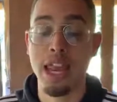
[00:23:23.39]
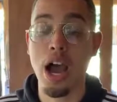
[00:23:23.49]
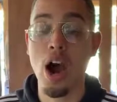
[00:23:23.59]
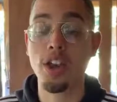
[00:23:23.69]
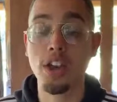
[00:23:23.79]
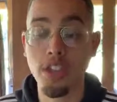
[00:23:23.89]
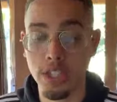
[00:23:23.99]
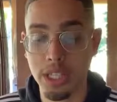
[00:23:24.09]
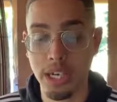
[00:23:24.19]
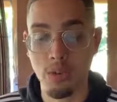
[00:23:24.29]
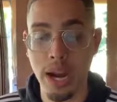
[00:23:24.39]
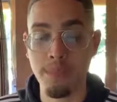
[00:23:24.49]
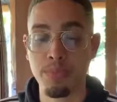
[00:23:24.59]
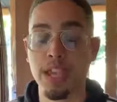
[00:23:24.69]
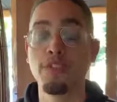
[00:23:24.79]
Now, another thing,
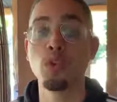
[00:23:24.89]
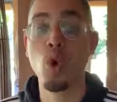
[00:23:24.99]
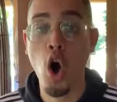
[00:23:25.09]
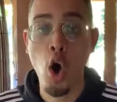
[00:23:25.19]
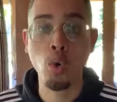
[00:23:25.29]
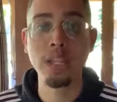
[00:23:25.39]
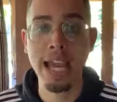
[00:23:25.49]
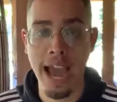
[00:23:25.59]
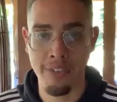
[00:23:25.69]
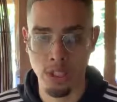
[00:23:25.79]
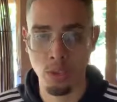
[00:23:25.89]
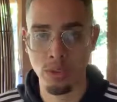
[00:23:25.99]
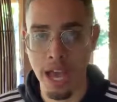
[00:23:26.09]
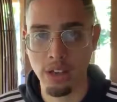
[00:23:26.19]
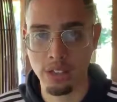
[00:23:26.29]
right? If you only have two
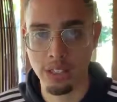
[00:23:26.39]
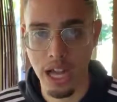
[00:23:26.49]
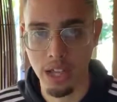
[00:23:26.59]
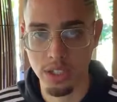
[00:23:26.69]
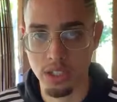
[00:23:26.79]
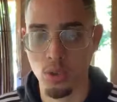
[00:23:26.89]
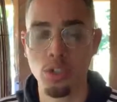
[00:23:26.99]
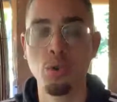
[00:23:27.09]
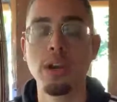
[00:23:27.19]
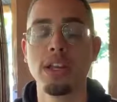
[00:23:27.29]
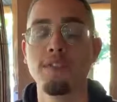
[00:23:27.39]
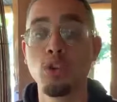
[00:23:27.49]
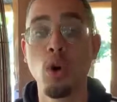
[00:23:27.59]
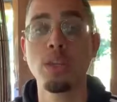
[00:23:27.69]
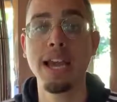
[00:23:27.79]
thousand dollars or twenty, if
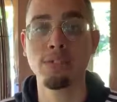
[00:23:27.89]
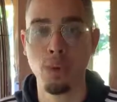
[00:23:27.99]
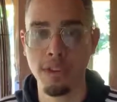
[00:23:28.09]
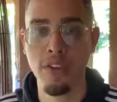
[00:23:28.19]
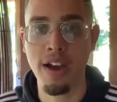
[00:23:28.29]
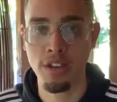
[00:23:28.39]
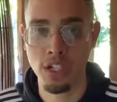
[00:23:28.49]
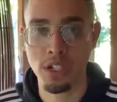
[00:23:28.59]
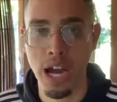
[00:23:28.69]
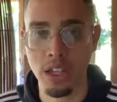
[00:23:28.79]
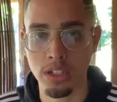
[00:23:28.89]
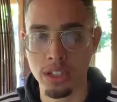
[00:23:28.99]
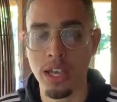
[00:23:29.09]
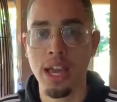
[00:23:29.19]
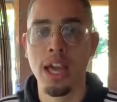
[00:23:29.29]
you only have twenty-five hundred dollars,